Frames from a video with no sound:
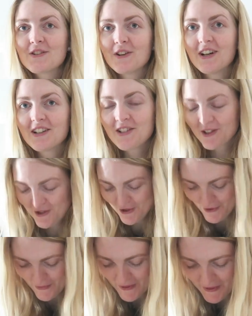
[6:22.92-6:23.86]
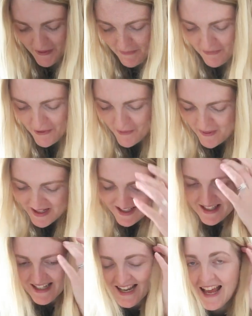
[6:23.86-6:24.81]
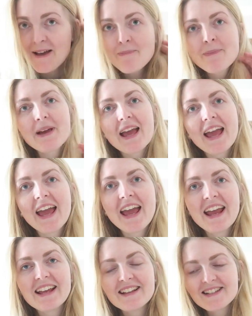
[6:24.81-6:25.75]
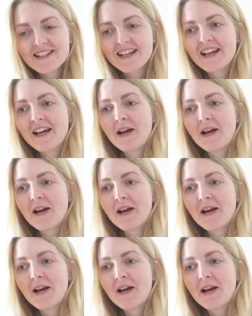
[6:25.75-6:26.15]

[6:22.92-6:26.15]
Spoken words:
So Aksel just woke up from his nap, and